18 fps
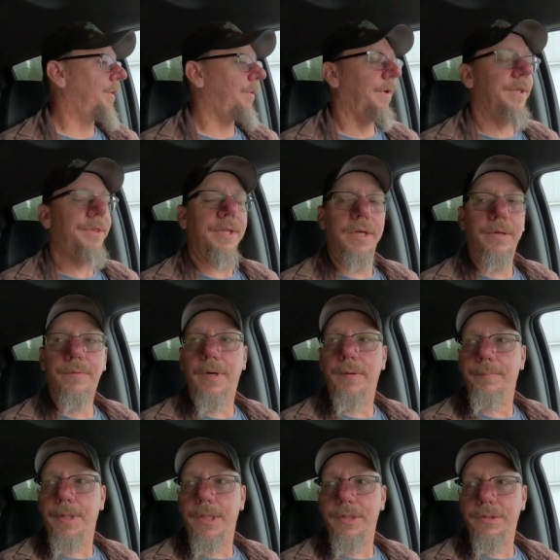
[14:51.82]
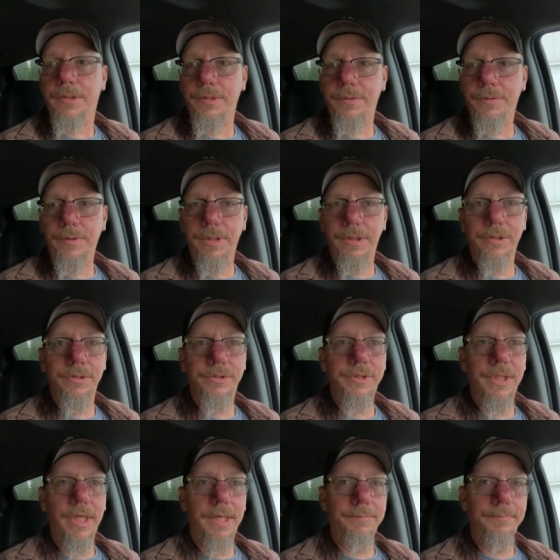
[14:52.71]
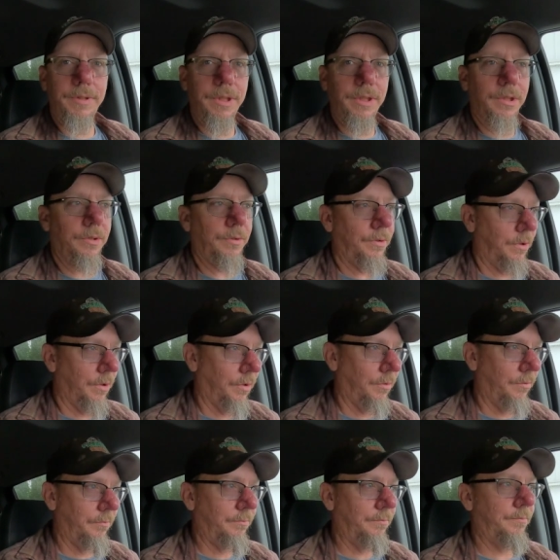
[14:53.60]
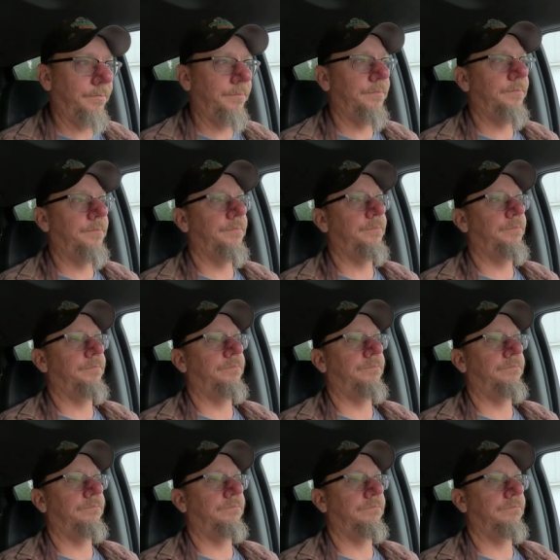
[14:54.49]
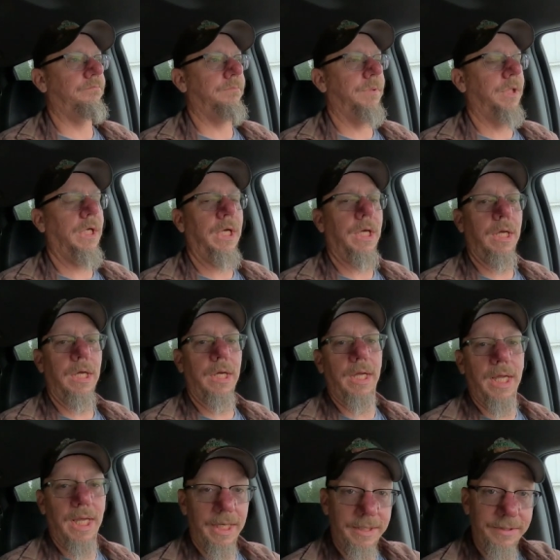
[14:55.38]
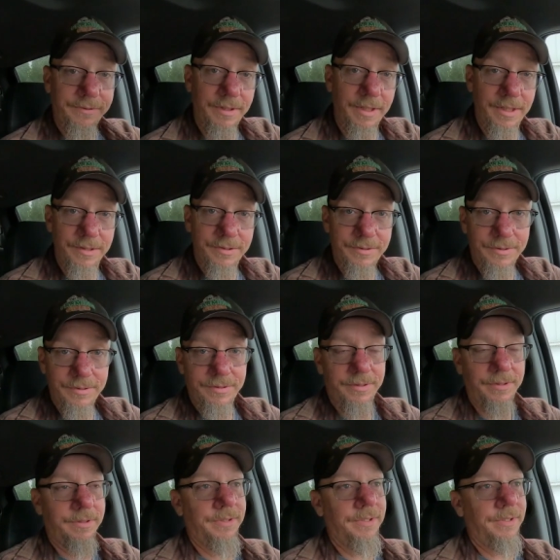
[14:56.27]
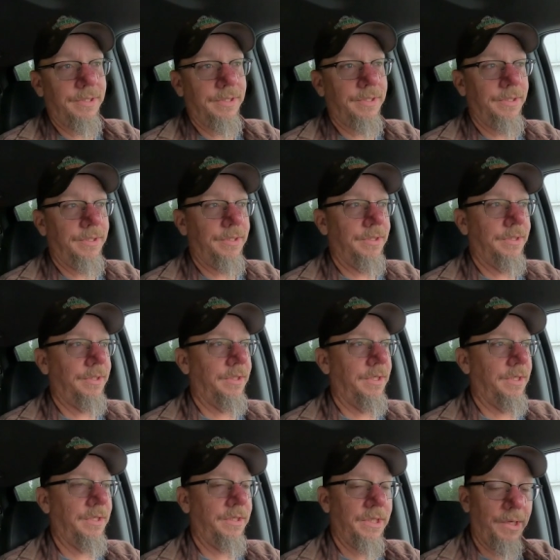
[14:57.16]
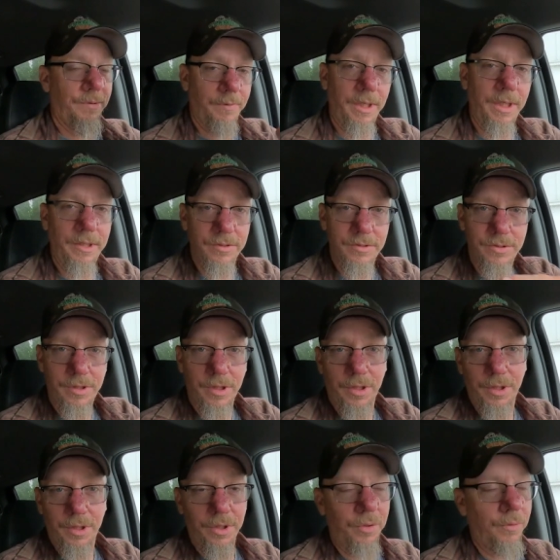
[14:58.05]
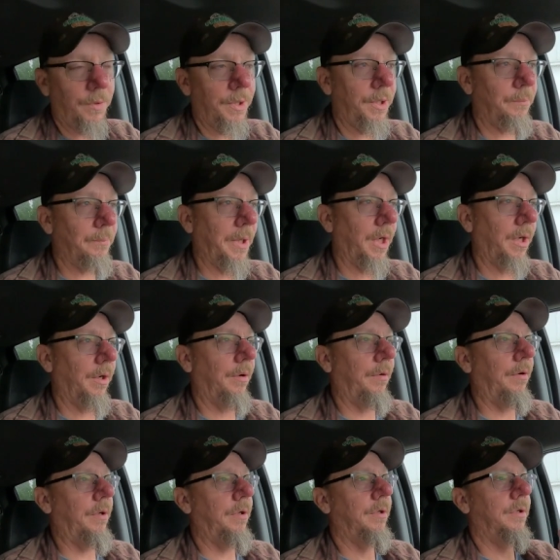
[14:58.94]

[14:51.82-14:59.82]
I think what I'm going to do is I'm going to go home, edit this, and that way I can start a new one tomorrow.